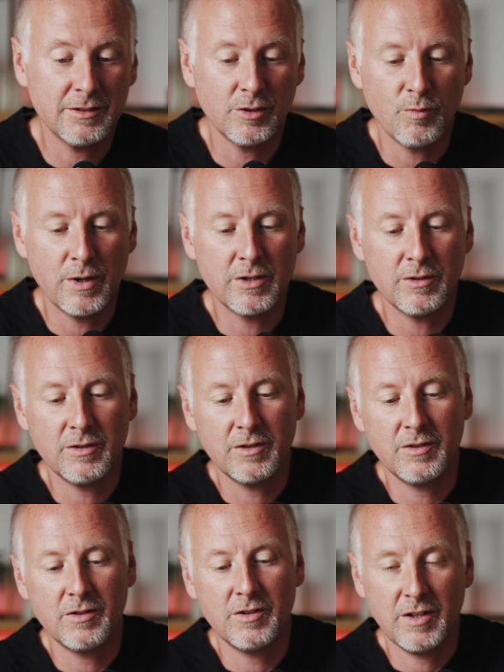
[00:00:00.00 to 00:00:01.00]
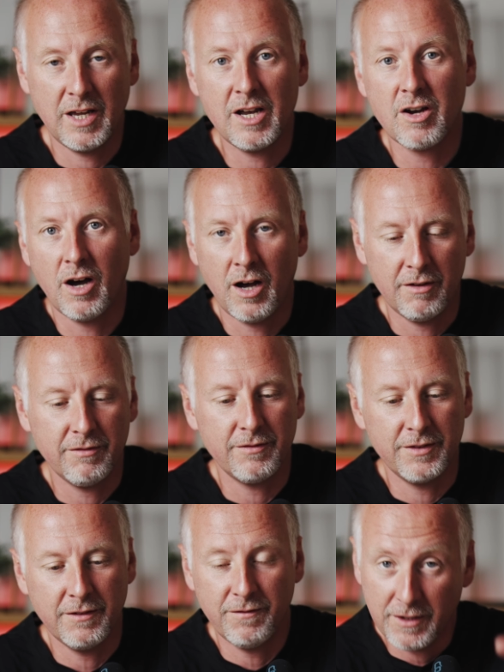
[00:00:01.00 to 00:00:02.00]
So when you take off
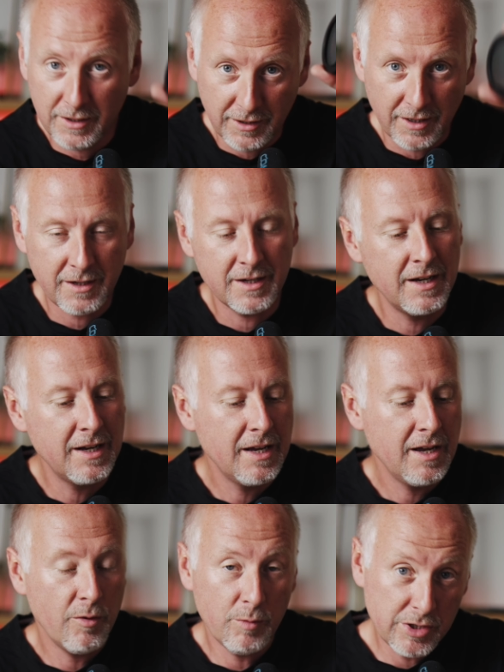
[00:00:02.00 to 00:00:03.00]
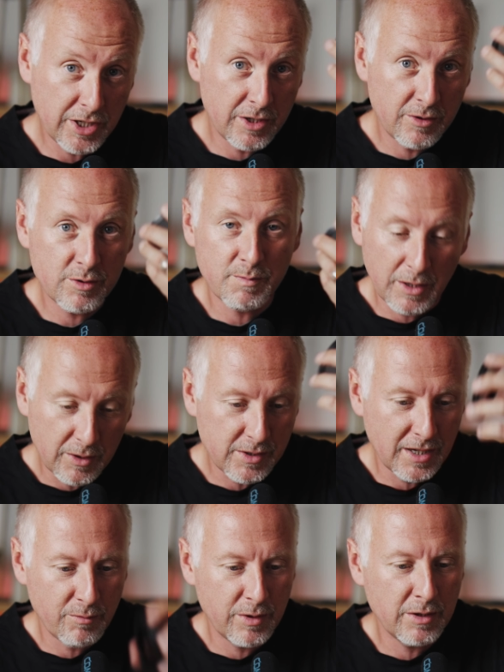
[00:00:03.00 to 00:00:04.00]
the filter, which I use because
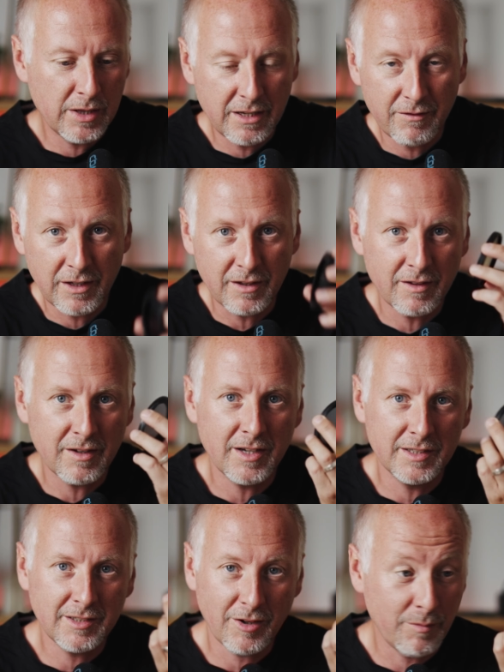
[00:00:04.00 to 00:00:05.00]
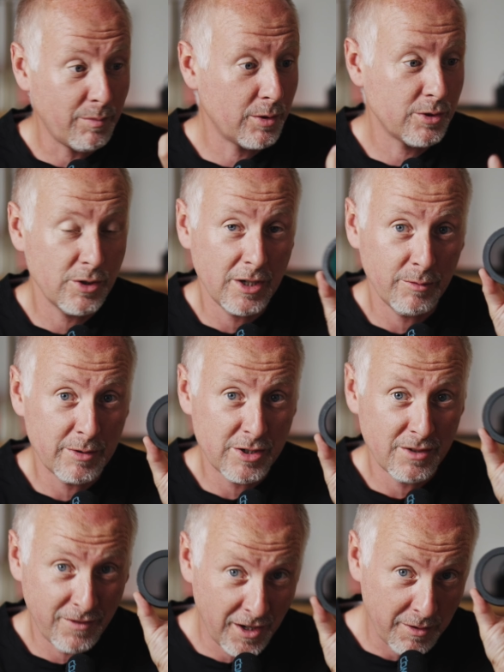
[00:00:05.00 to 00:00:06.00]
we live in southern Portugal, which
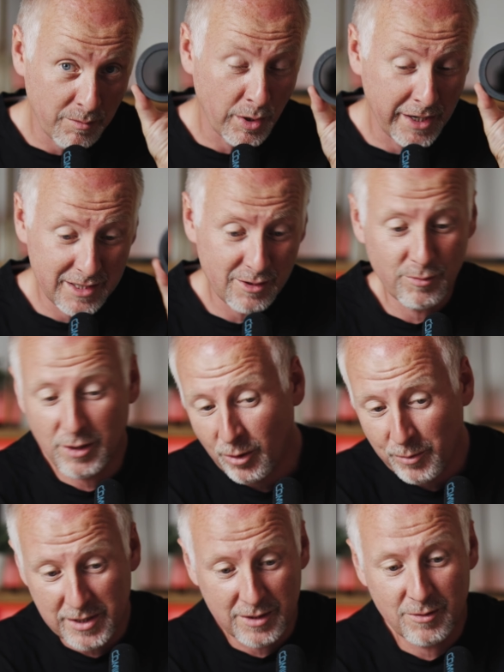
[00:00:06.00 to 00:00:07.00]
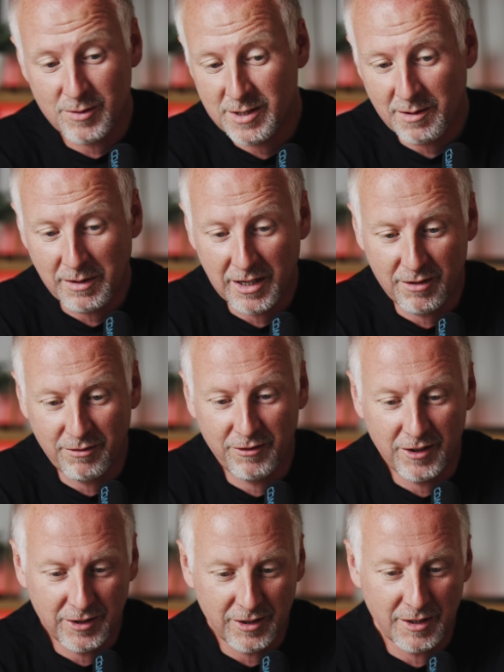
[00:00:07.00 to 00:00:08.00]
is very bright, so we always use some kind of
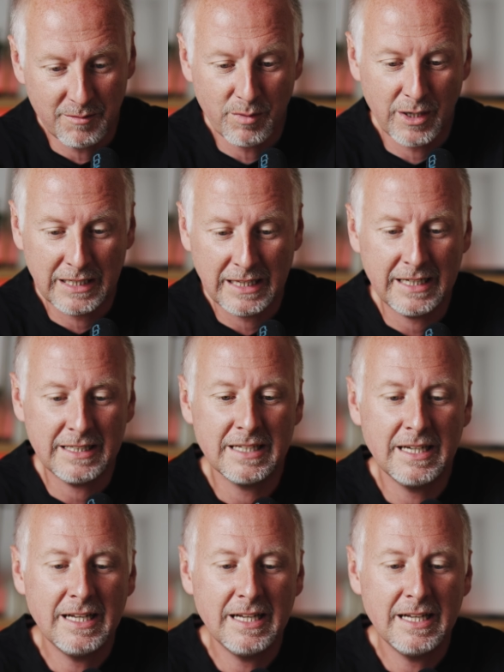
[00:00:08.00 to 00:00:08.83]
filter in bright light,